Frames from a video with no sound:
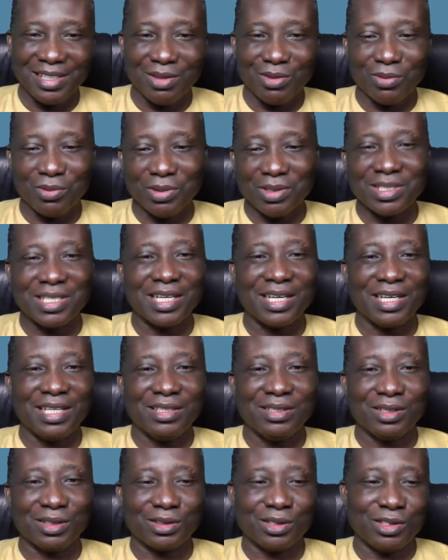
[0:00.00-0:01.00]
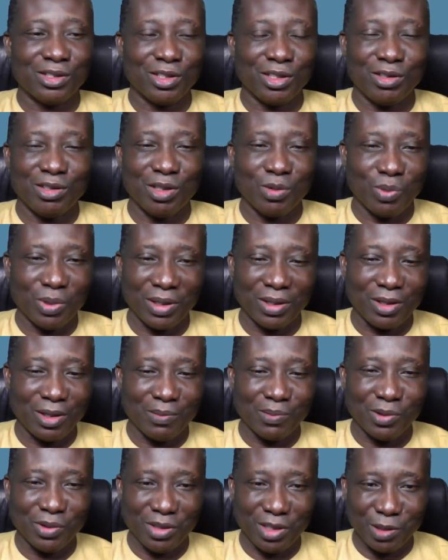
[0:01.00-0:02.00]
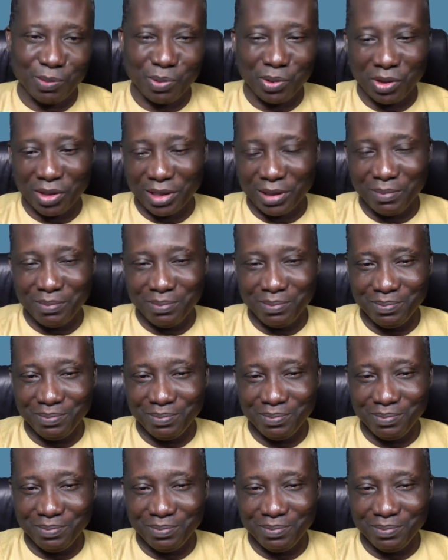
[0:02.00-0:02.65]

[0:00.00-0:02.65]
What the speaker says: Once again, Dr. John, you're welcome to this program.